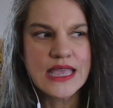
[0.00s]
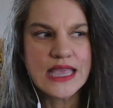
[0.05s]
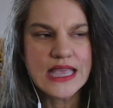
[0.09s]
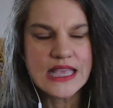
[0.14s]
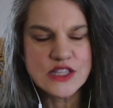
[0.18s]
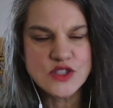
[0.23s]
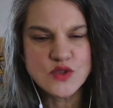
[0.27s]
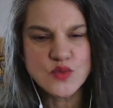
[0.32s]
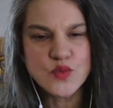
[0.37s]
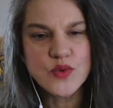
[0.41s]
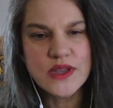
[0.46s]

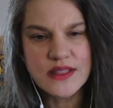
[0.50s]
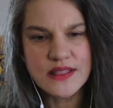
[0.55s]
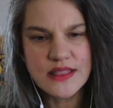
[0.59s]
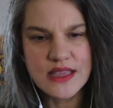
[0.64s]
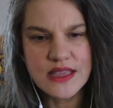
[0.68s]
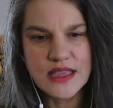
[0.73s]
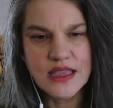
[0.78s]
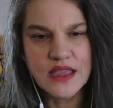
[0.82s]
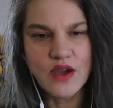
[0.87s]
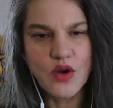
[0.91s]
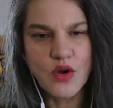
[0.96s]
it's
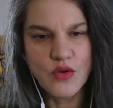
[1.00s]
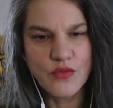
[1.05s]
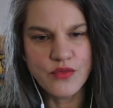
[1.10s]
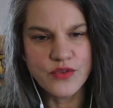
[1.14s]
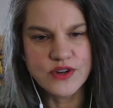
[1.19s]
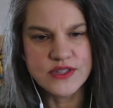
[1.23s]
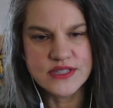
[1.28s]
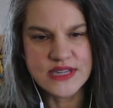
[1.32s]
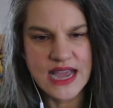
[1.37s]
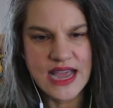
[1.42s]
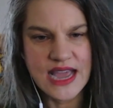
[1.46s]
really
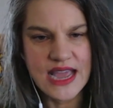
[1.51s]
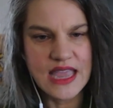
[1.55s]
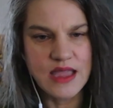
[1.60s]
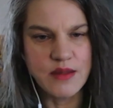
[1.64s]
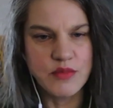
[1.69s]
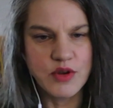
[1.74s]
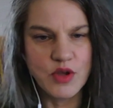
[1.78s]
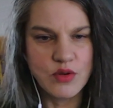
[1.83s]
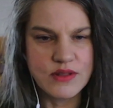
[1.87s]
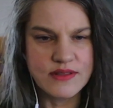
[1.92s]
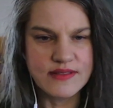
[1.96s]
over
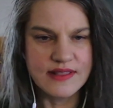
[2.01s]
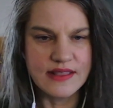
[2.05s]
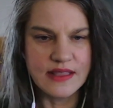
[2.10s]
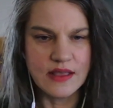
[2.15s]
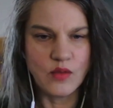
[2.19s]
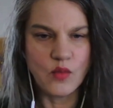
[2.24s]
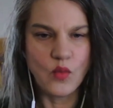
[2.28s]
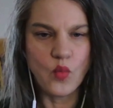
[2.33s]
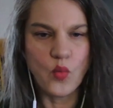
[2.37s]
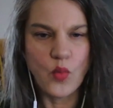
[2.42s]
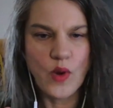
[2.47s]
time
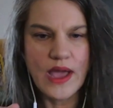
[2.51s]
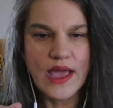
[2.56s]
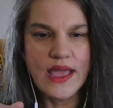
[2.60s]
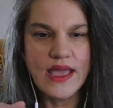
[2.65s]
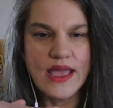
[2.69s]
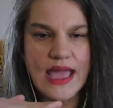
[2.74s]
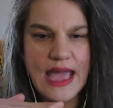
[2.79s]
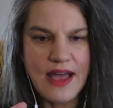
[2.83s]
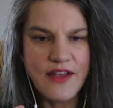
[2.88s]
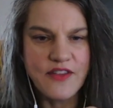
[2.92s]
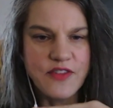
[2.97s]
noticing what
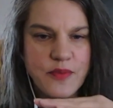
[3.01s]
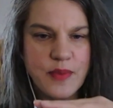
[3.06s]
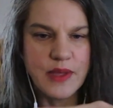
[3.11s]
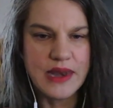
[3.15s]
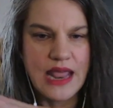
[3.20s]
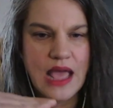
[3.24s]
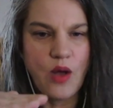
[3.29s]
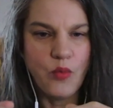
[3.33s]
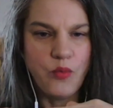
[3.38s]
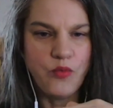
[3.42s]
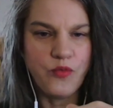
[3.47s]
has been
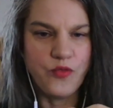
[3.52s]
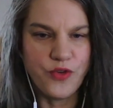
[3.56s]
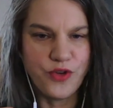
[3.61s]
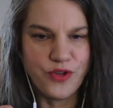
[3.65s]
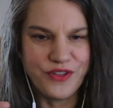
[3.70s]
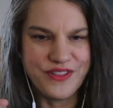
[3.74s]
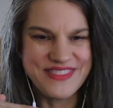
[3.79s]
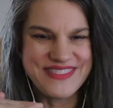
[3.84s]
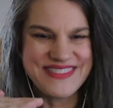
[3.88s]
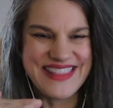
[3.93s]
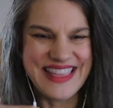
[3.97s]

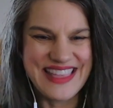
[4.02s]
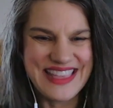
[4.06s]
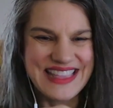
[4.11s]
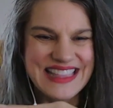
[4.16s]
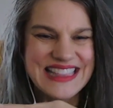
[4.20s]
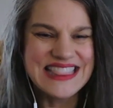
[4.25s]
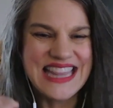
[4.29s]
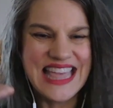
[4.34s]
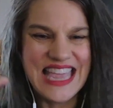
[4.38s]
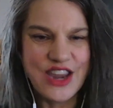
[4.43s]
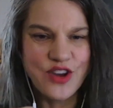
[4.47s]
helpful. It's like
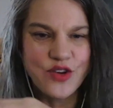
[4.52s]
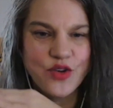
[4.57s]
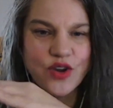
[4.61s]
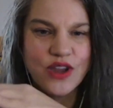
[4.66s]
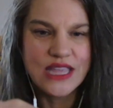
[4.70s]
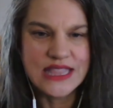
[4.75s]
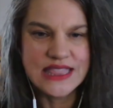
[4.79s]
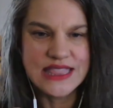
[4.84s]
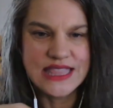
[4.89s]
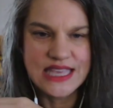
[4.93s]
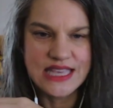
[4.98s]

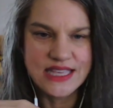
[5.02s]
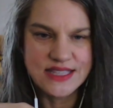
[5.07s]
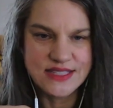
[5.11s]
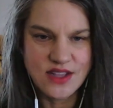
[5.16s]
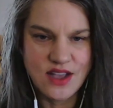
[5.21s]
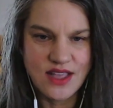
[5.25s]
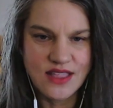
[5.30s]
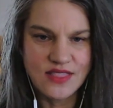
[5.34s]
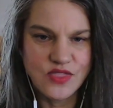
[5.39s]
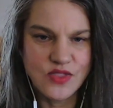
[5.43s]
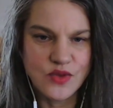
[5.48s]
layering things
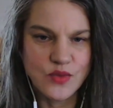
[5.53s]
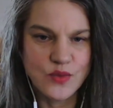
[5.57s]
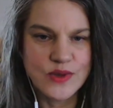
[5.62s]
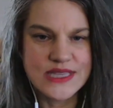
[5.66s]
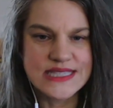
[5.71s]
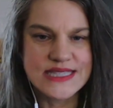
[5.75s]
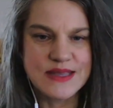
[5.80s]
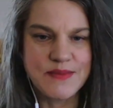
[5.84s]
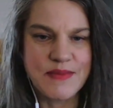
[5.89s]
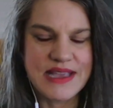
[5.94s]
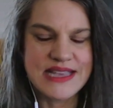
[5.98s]
on. The
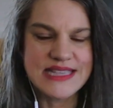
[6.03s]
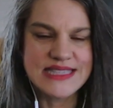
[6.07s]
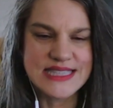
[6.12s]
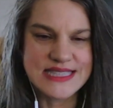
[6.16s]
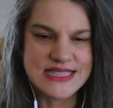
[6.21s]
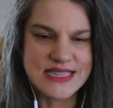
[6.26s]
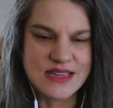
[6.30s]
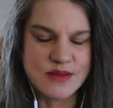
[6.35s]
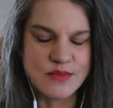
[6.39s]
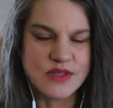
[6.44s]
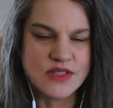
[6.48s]
reason my
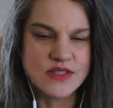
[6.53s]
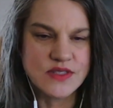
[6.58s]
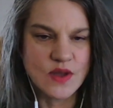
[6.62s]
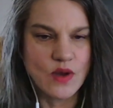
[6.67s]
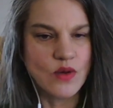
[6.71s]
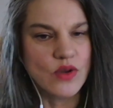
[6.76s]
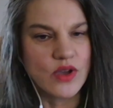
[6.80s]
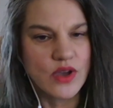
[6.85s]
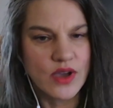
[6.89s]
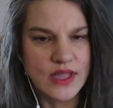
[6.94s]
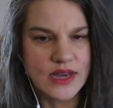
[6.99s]
system is
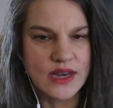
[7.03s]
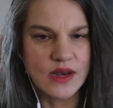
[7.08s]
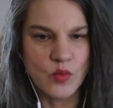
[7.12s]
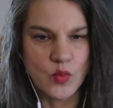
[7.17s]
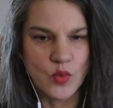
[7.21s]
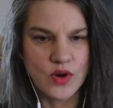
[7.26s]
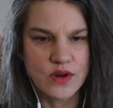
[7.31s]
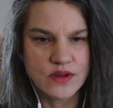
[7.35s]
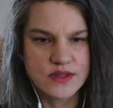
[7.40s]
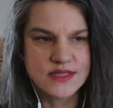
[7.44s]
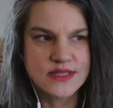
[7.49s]
so good and
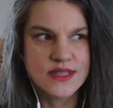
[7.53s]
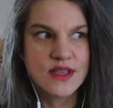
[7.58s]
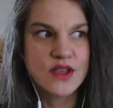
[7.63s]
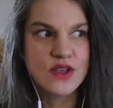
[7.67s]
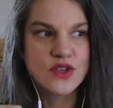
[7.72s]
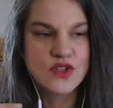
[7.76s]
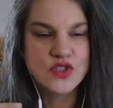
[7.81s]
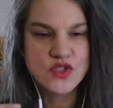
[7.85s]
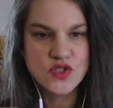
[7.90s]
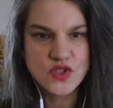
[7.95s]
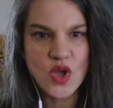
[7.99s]
works
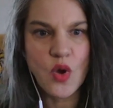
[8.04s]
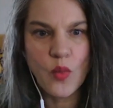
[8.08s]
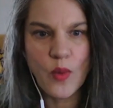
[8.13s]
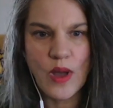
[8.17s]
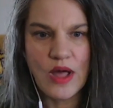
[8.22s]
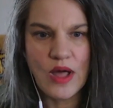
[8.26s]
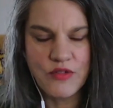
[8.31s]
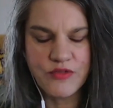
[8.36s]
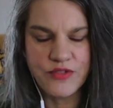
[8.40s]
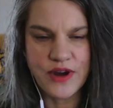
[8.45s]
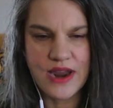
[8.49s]
so
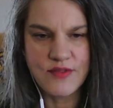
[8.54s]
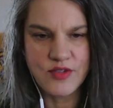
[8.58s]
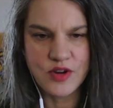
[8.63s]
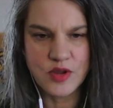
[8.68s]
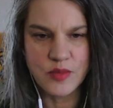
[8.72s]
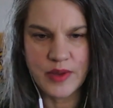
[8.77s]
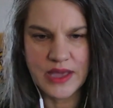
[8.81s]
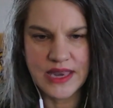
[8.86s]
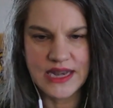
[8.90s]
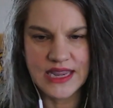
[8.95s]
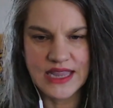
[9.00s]
well for
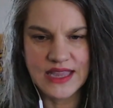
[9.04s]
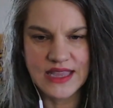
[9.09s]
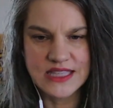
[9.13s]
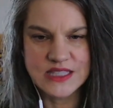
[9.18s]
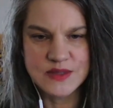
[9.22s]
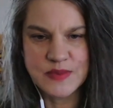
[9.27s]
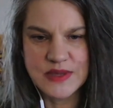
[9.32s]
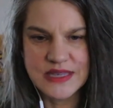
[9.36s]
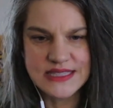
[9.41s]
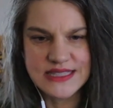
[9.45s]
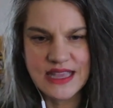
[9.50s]
everybody is
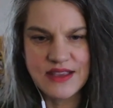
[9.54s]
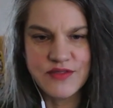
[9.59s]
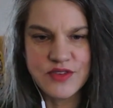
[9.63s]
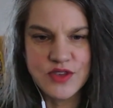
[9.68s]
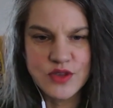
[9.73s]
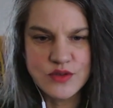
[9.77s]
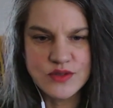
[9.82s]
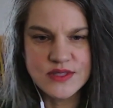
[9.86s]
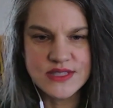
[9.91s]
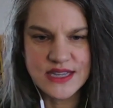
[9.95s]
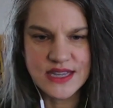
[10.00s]
because I've
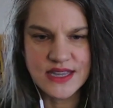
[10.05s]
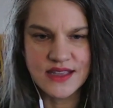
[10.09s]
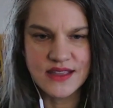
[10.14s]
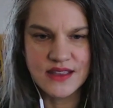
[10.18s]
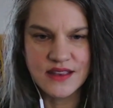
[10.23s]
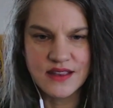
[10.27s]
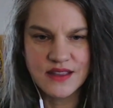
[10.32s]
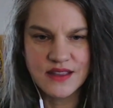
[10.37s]
used it